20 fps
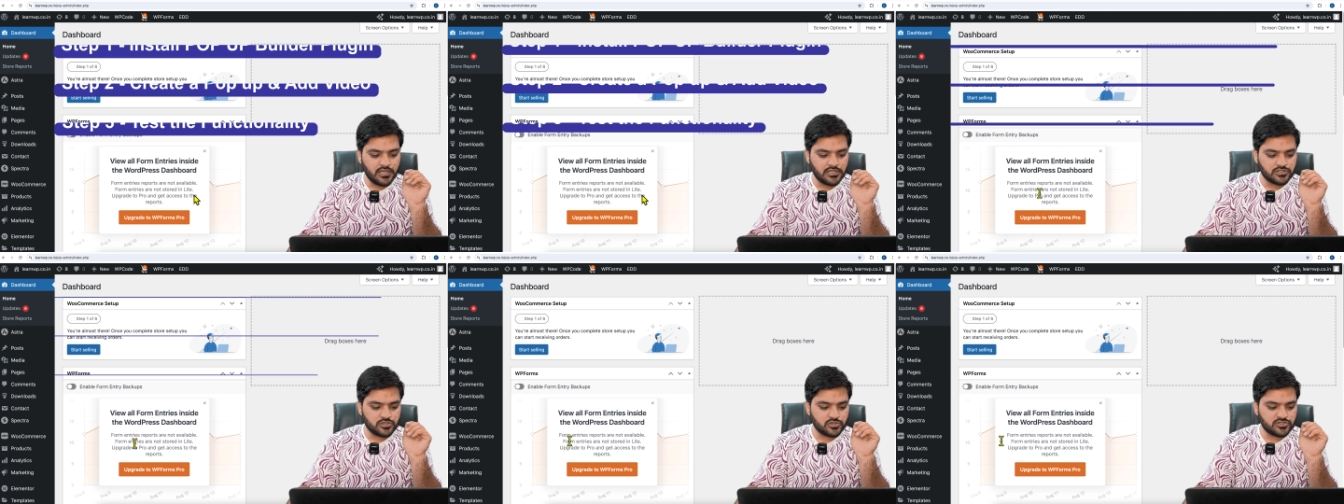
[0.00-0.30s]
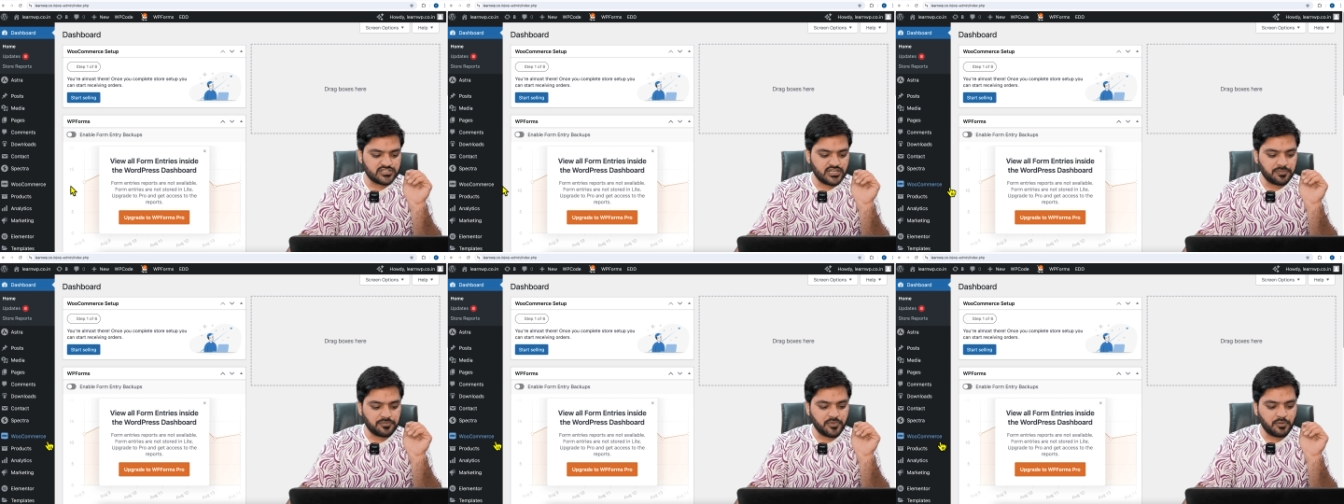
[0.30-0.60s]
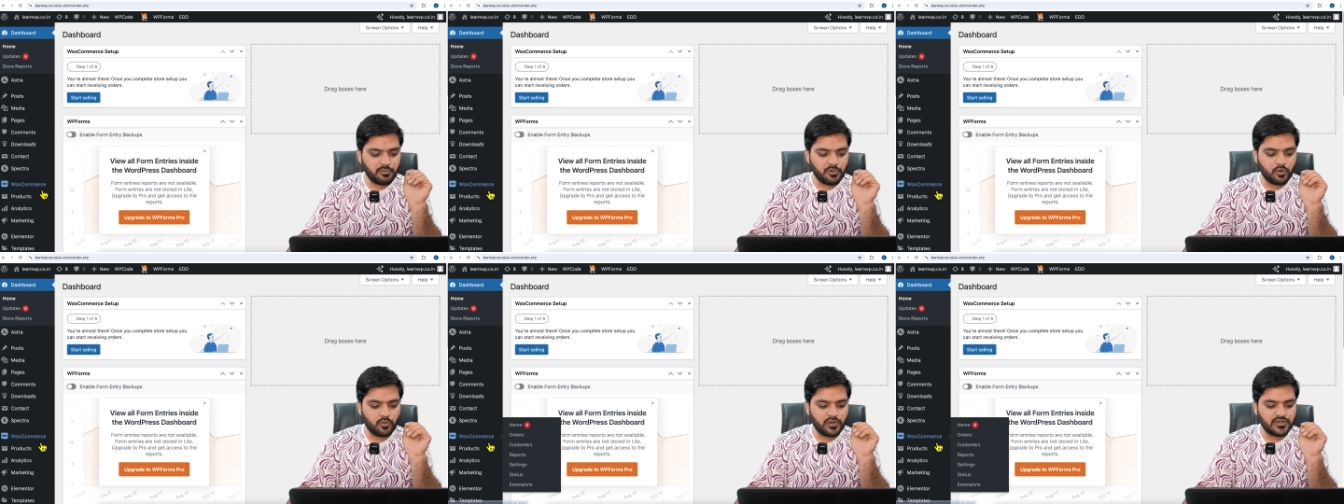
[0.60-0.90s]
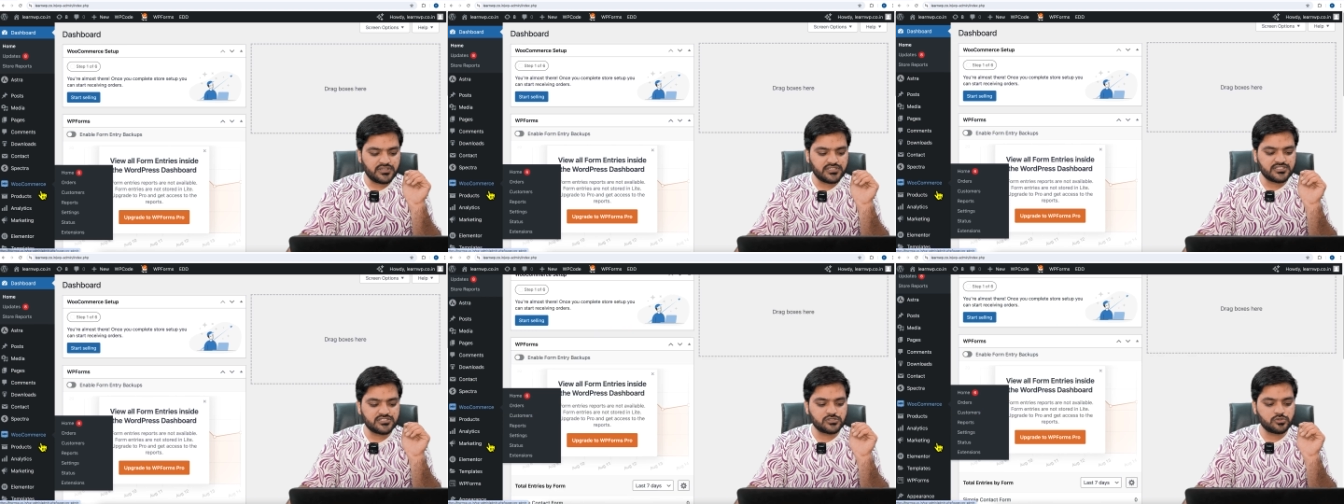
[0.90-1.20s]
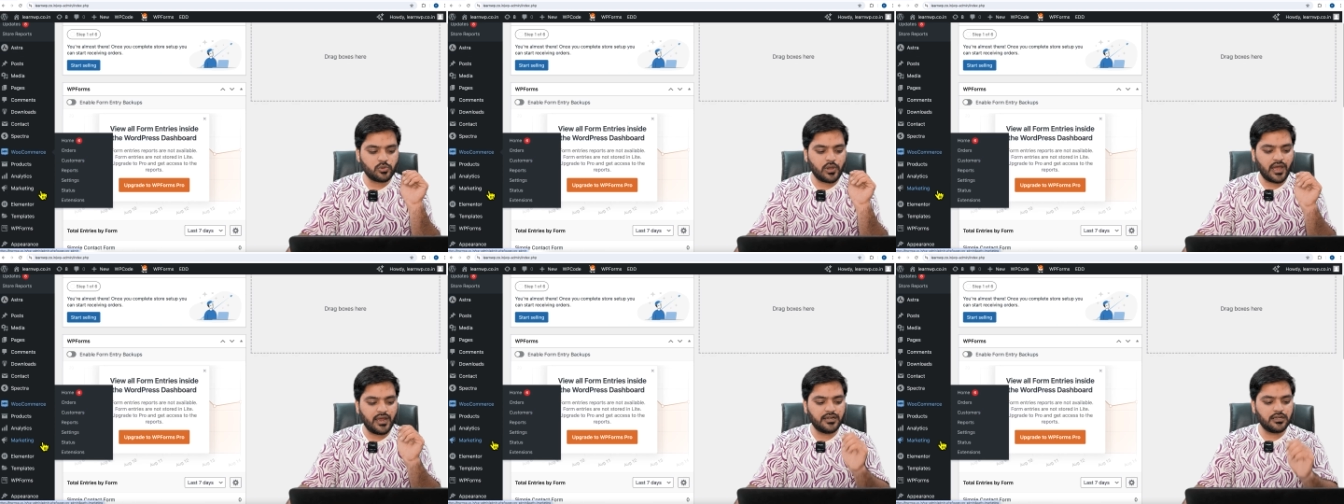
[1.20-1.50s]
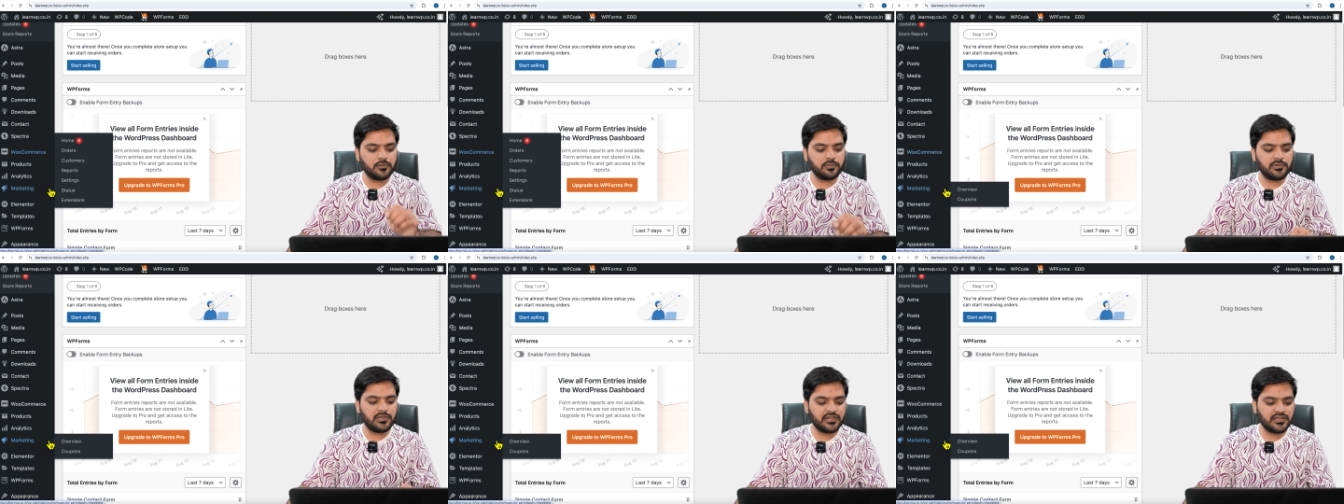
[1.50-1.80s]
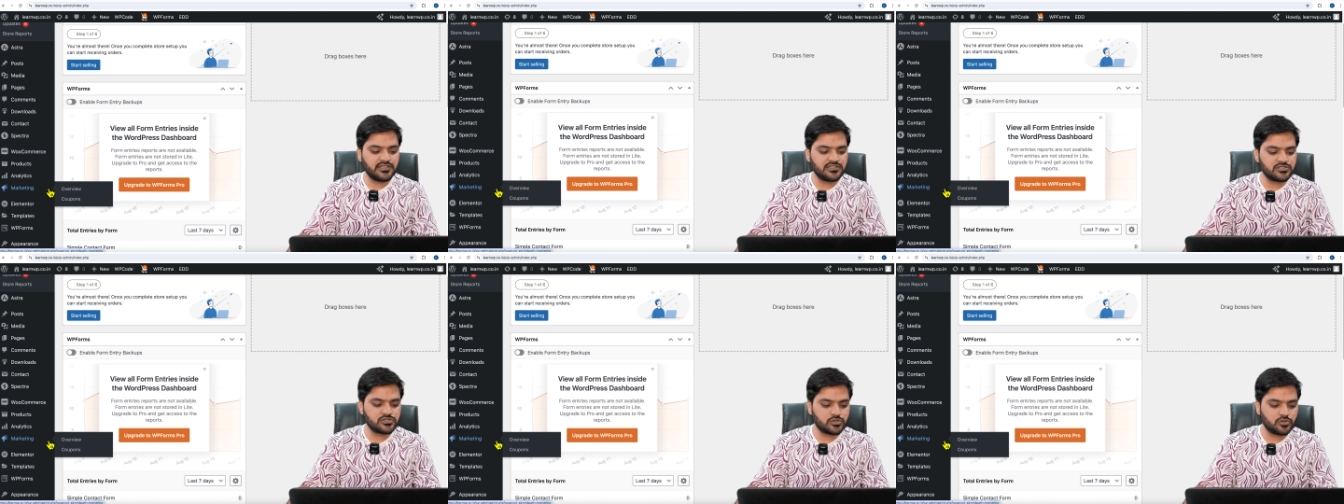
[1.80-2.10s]
So step number one is to add a
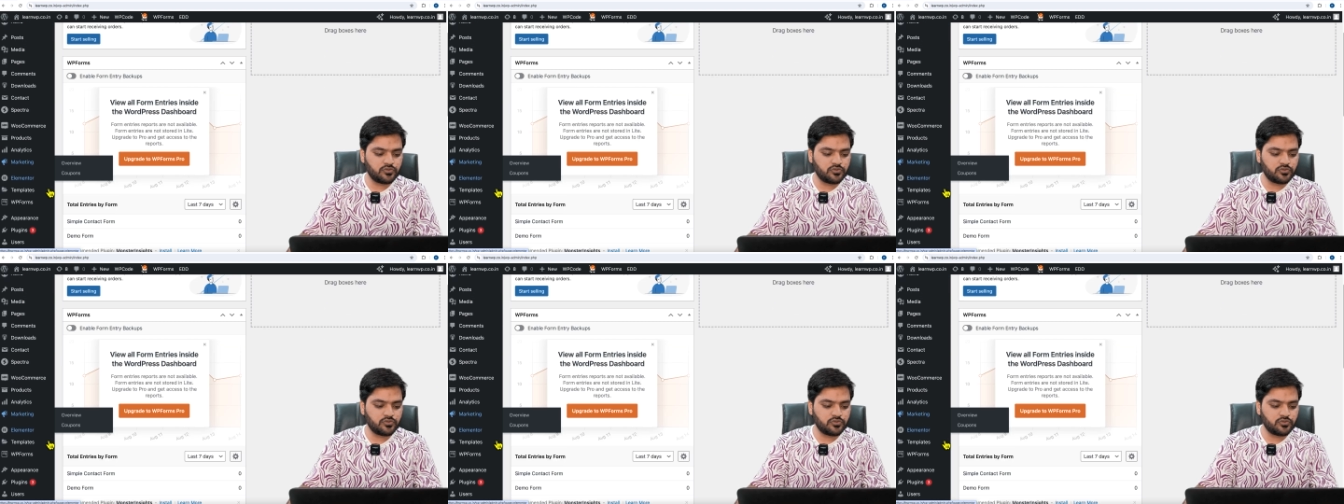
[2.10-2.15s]
plugin.